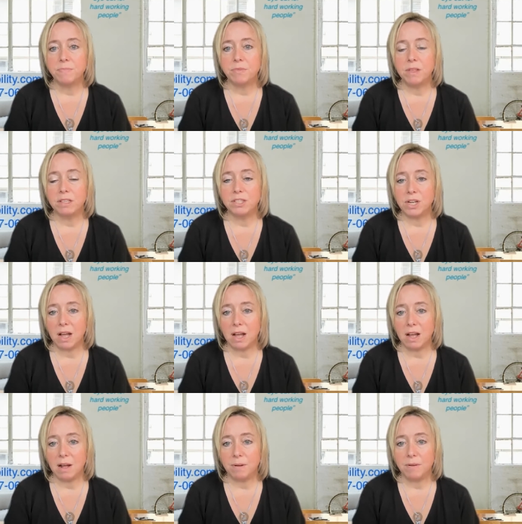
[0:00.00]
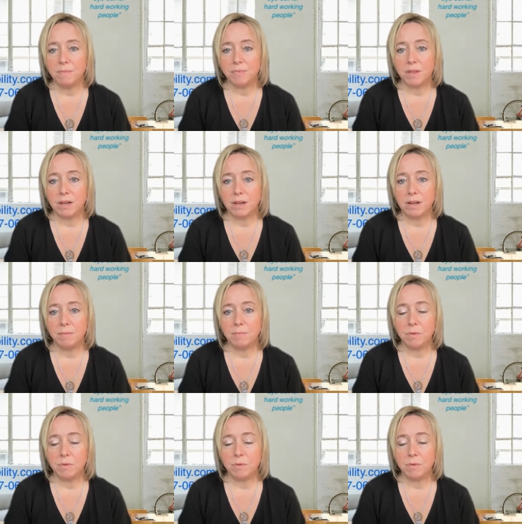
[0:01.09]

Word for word: the job um,